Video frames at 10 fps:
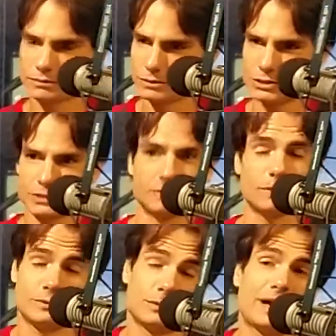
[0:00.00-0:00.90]
We
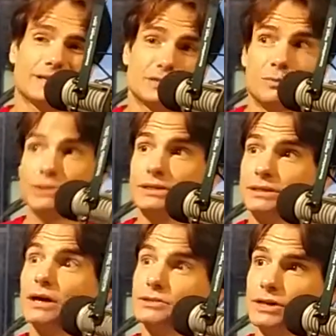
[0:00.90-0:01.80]
kind of sprinted
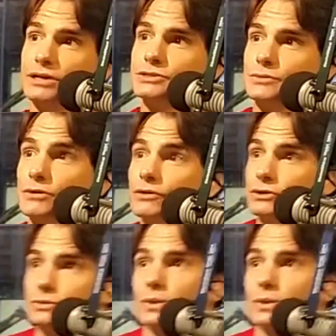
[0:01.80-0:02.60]
down to the Hudson River because we